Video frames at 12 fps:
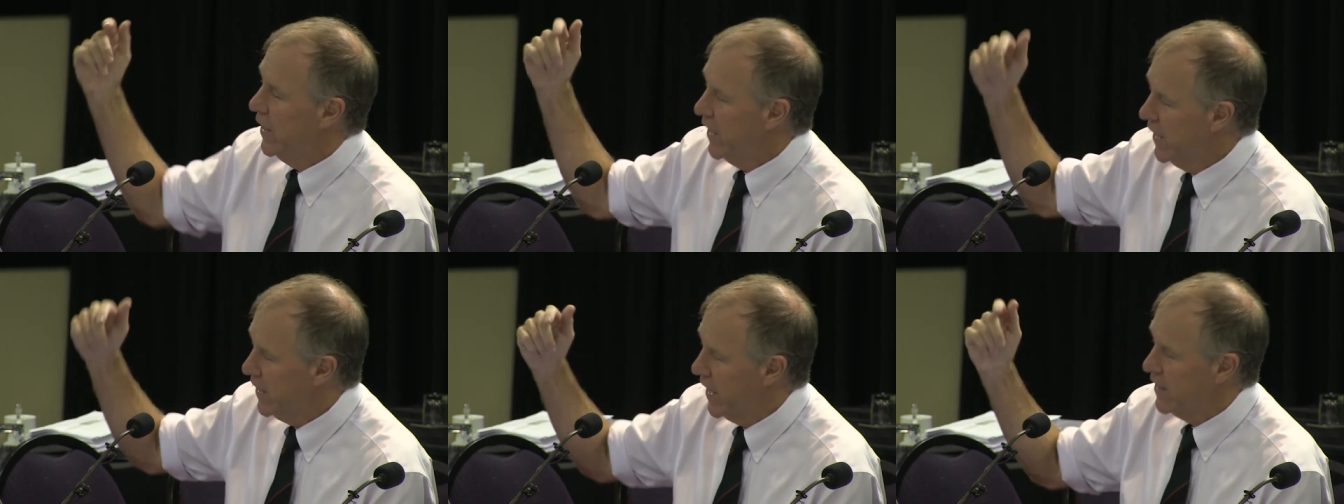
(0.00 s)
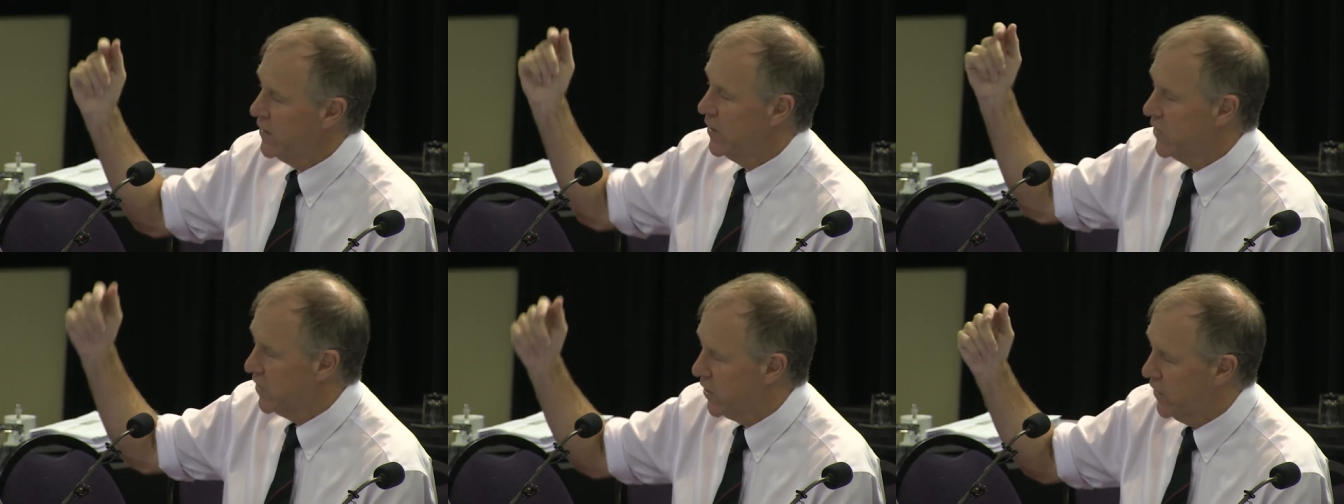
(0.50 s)
it has to
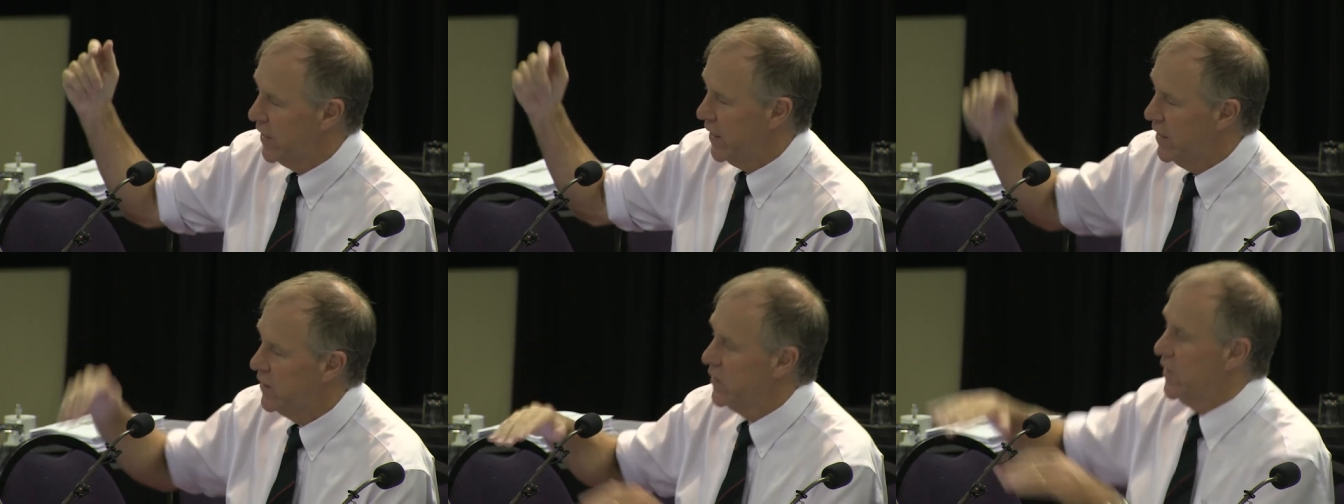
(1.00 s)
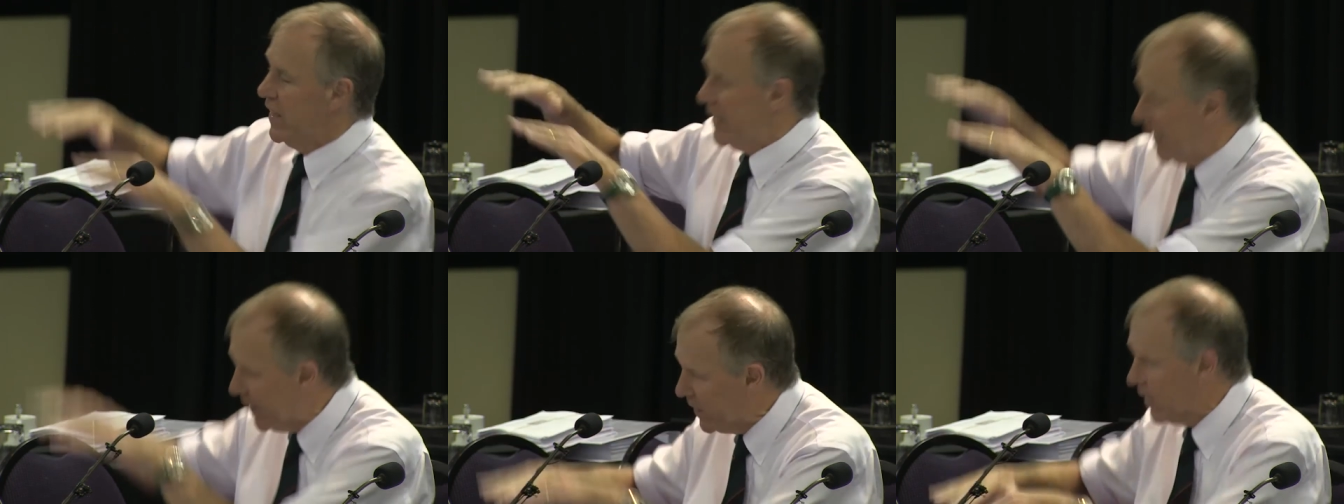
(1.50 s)
secrete insulin to
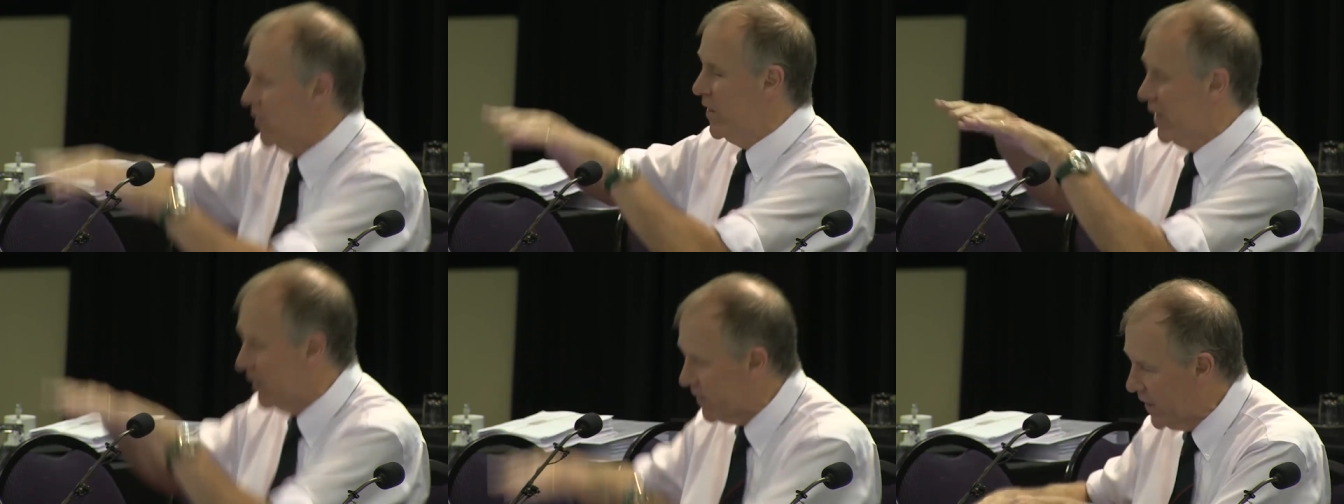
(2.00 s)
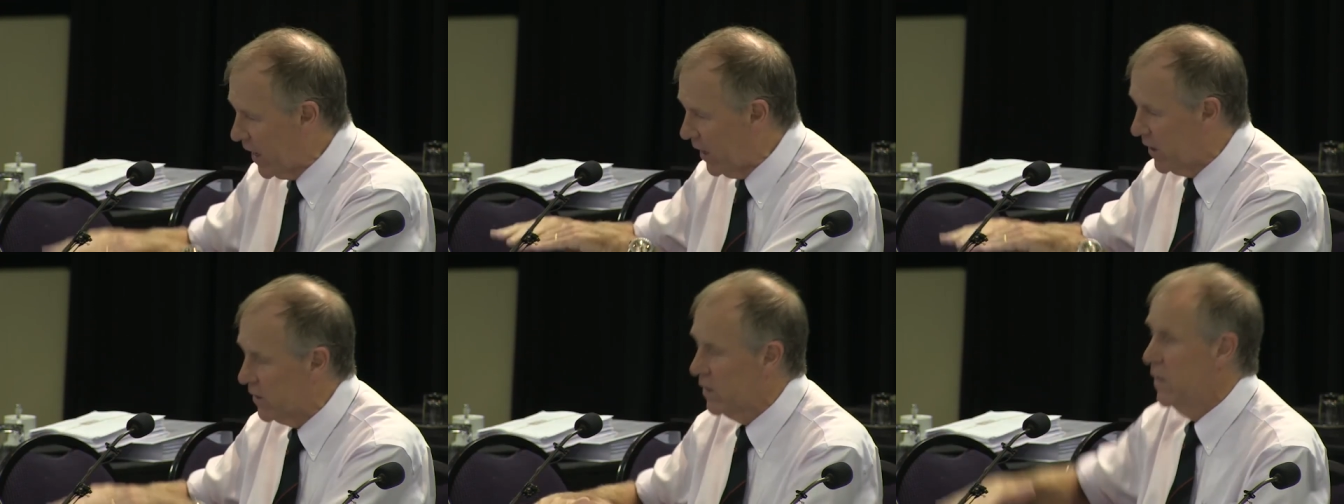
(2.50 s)
get the glucose
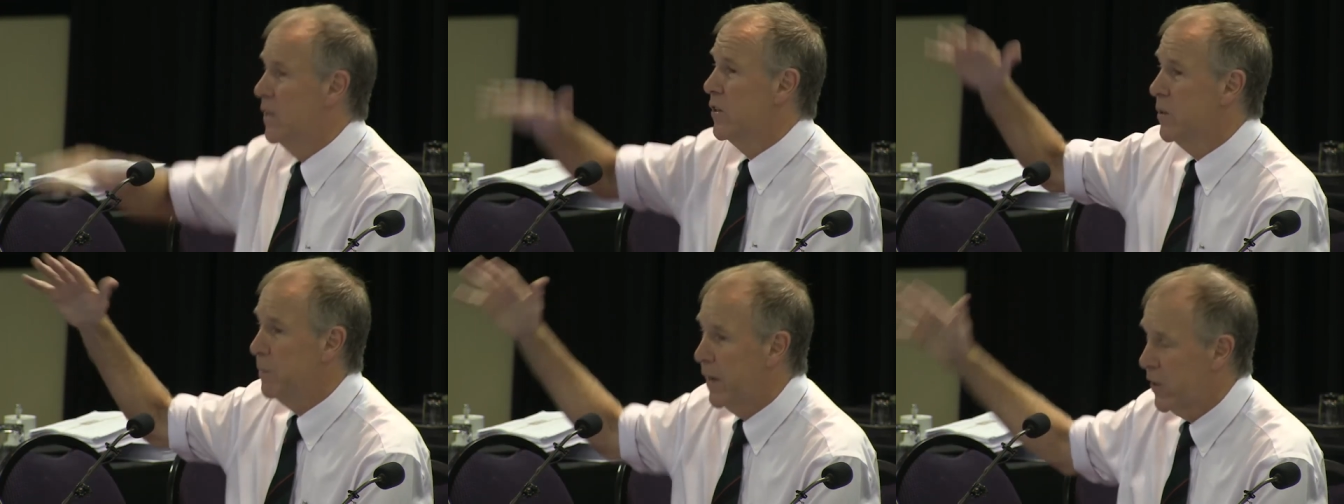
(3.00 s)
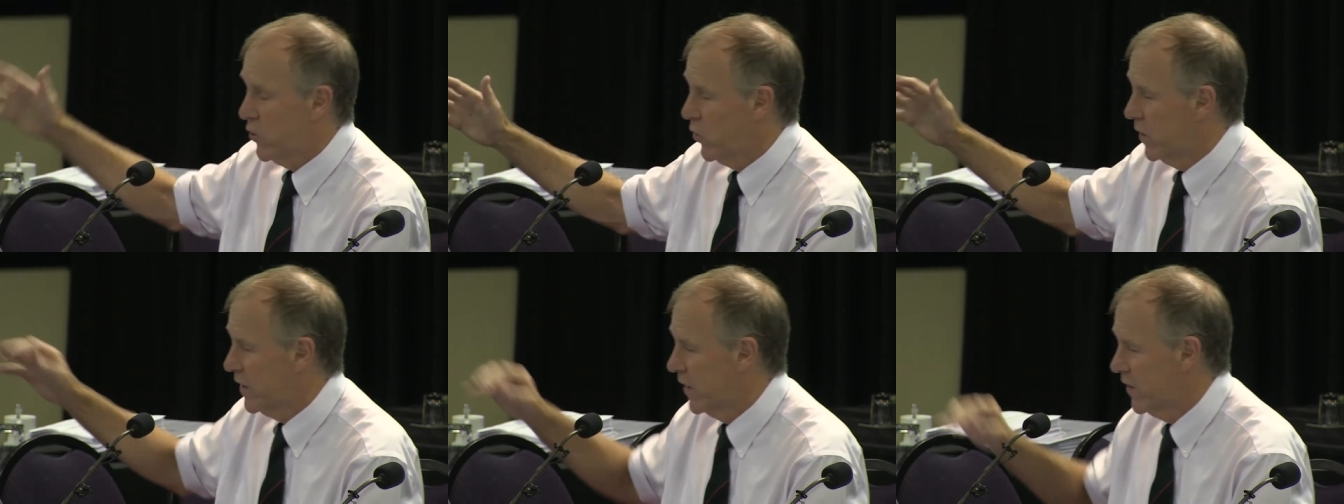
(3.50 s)
down to make sure
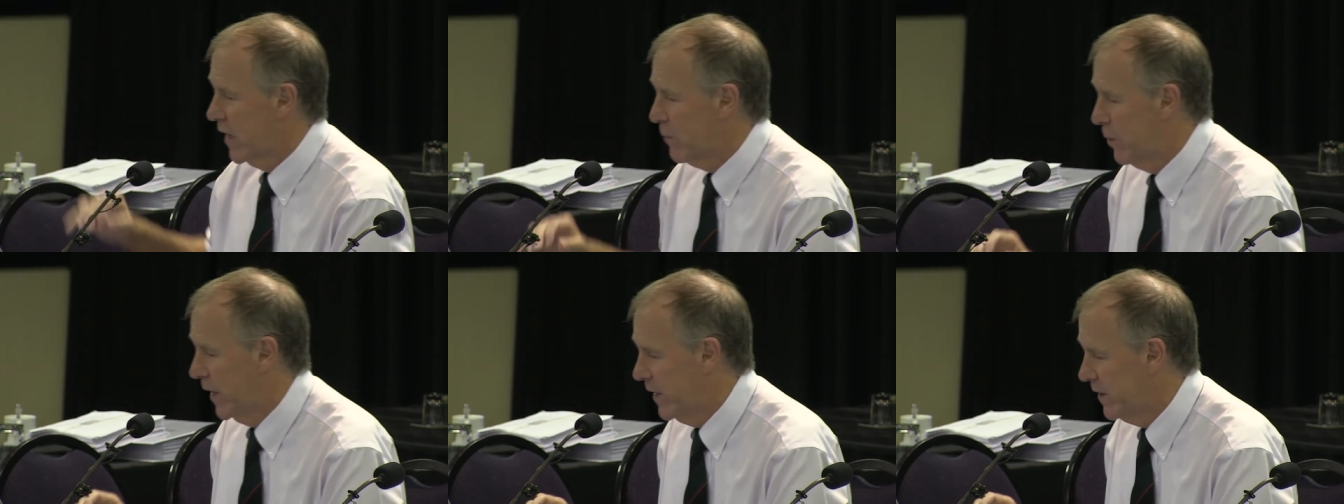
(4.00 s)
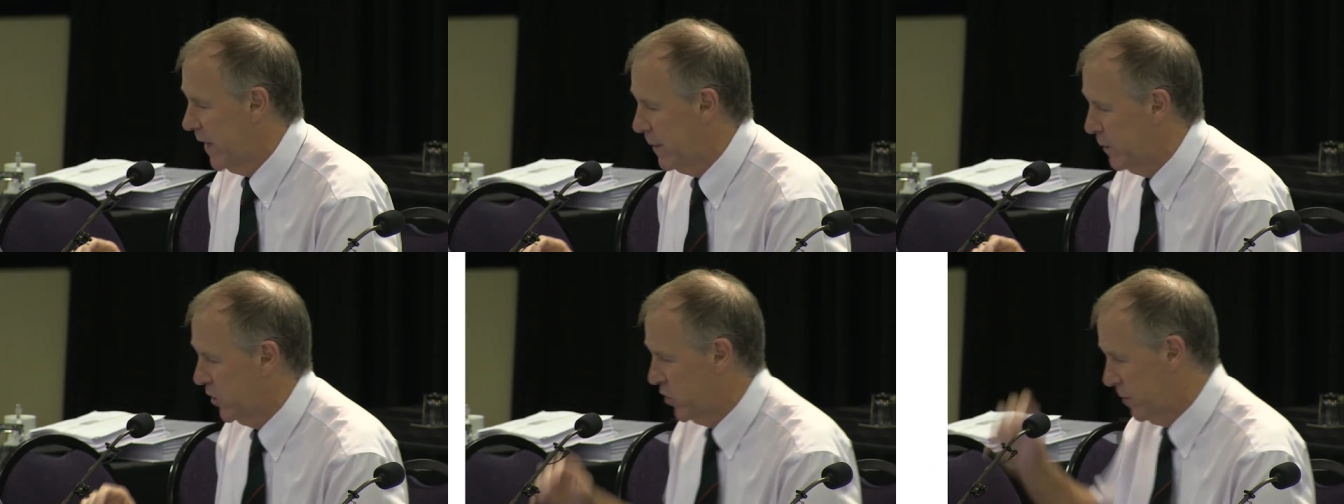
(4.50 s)
it doesn't have brain
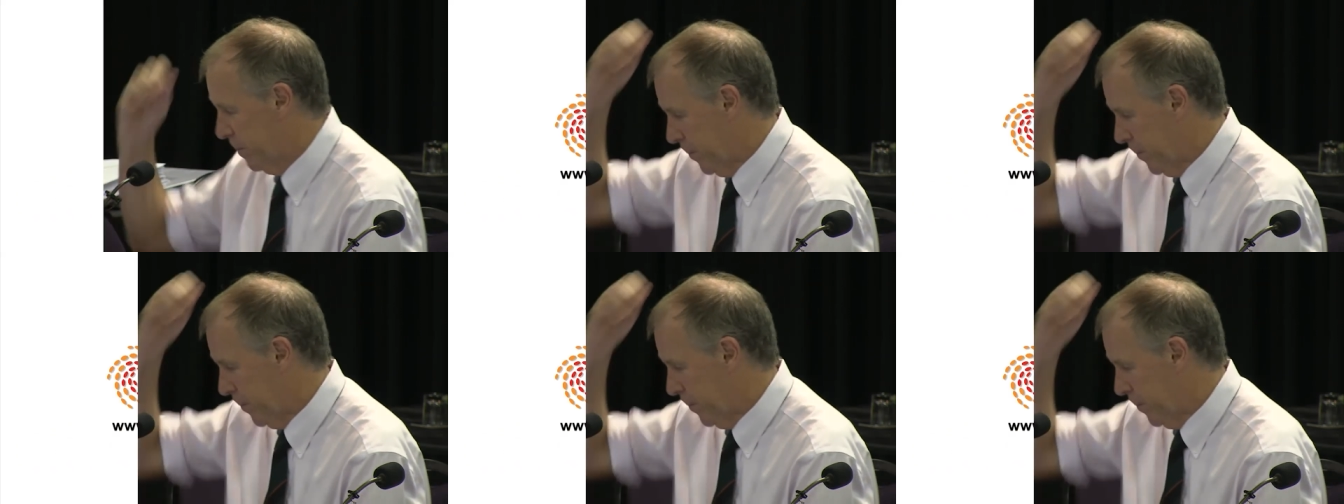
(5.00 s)
damage.